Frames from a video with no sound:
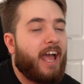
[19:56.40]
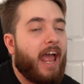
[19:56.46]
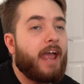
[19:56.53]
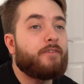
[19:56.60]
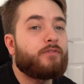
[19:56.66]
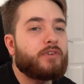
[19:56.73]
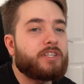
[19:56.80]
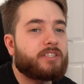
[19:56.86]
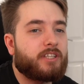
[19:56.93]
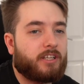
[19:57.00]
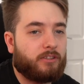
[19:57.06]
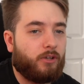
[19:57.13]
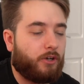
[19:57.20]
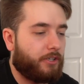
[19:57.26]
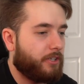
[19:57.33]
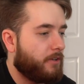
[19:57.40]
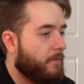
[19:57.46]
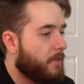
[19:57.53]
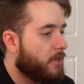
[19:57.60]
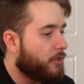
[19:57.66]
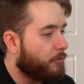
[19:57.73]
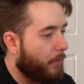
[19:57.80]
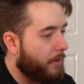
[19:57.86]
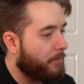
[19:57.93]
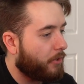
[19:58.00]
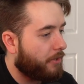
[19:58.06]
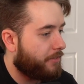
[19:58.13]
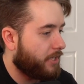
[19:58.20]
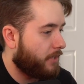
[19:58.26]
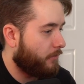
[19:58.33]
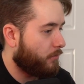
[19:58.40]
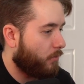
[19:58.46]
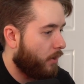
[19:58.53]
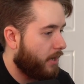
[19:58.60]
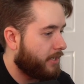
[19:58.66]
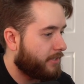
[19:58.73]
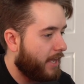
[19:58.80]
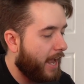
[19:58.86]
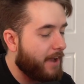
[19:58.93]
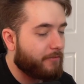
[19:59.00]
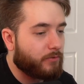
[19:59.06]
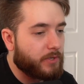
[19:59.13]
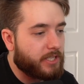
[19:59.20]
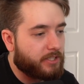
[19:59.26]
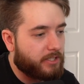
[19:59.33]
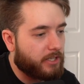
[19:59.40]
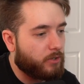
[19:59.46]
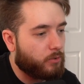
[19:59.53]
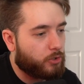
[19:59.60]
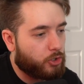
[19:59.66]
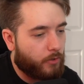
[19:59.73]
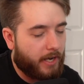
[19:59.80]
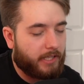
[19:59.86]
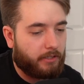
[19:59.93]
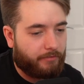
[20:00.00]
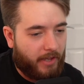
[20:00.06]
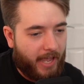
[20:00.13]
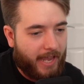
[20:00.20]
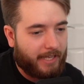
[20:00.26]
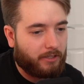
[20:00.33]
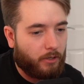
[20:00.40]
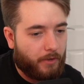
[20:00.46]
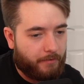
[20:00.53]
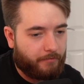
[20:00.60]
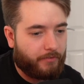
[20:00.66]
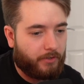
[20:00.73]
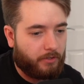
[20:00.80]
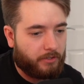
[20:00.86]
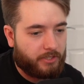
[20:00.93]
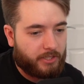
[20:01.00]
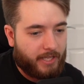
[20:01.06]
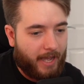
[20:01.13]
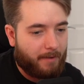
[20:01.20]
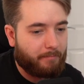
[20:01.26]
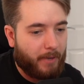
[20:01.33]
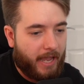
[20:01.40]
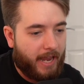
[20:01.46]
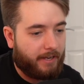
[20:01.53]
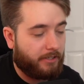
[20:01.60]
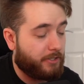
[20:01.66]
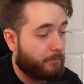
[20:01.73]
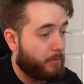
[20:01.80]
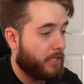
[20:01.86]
Every si Look, the way we've got to think of it right is every single trailer for Halo Infinite's campaign has